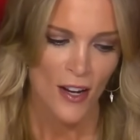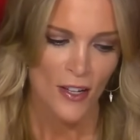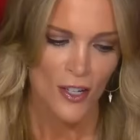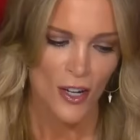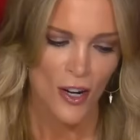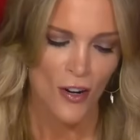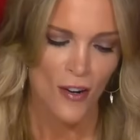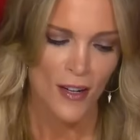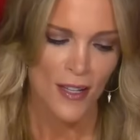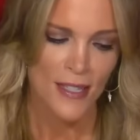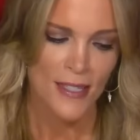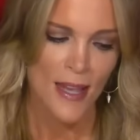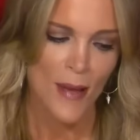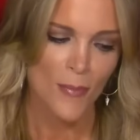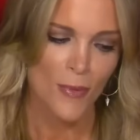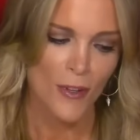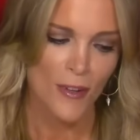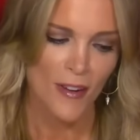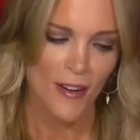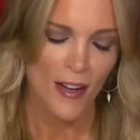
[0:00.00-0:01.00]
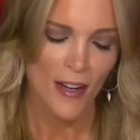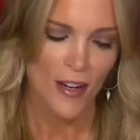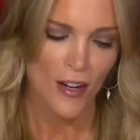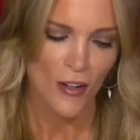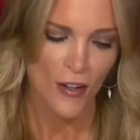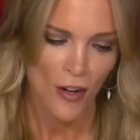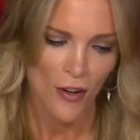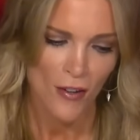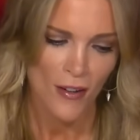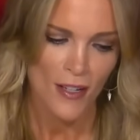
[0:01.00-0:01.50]
Her exemplary
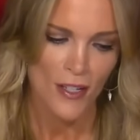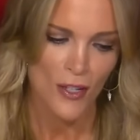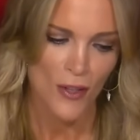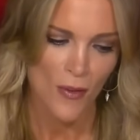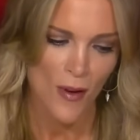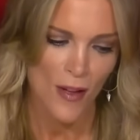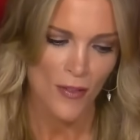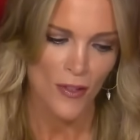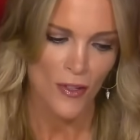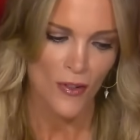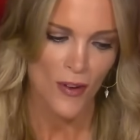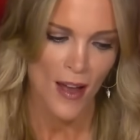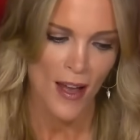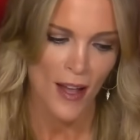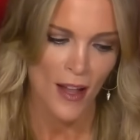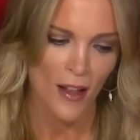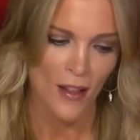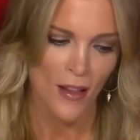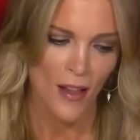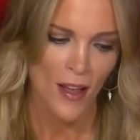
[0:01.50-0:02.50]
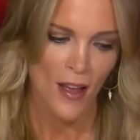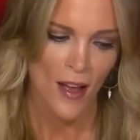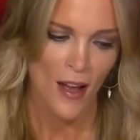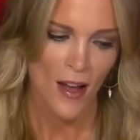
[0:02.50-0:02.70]
courage throughout the trial